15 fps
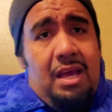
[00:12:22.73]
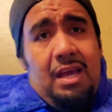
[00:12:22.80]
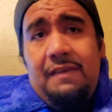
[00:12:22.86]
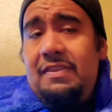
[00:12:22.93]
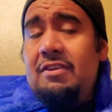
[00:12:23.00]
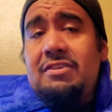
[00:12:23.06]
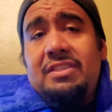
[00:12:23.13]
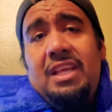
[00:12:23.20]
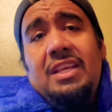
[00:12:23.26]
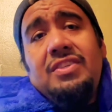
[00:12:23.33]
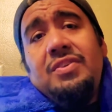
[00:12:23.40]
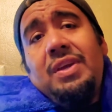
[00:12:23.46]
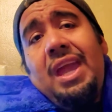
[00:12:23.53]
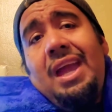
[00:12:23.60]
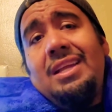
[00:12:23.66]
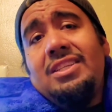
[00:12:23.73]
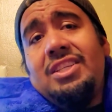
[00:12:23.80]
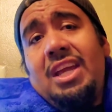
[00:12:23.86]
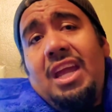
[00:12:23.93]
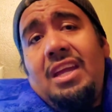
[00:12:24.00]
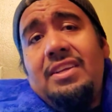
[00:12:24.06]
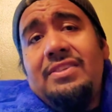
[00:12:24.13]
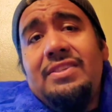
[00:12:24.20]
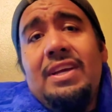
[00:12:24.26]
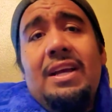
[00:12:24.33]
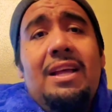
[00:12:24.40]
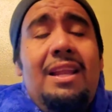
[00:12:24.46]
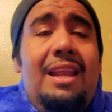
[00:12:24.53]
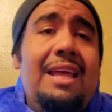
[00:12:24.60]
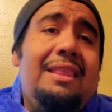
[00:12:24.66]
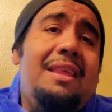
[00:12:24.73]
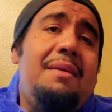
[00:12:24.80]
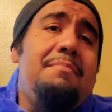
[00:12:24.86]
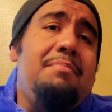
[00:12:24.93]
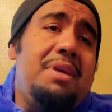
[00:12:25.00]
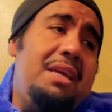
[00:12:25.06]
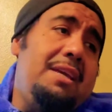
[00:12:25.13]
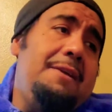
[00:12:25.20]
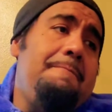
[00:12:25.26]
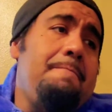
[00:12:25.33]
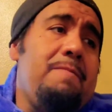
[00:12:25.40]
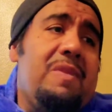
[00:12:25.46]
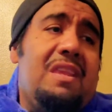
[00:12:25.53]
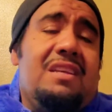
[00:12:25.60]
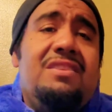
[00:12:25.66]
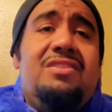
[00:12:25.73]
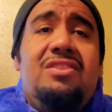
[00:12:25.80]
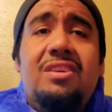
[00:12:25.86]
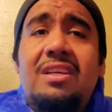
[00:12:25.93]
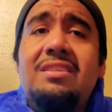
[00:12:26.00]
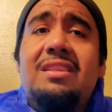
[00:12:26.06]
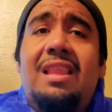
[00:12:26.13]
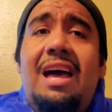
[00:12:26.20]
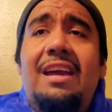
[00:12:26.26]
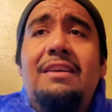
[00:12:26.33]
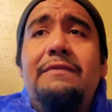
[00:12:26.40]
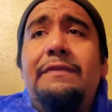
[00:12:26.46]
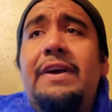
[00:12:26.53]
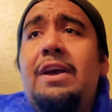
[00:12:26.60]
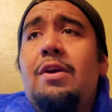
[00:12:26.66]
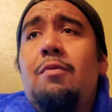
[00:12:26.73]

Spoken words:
If there's things you can't change, let them be. That's just life.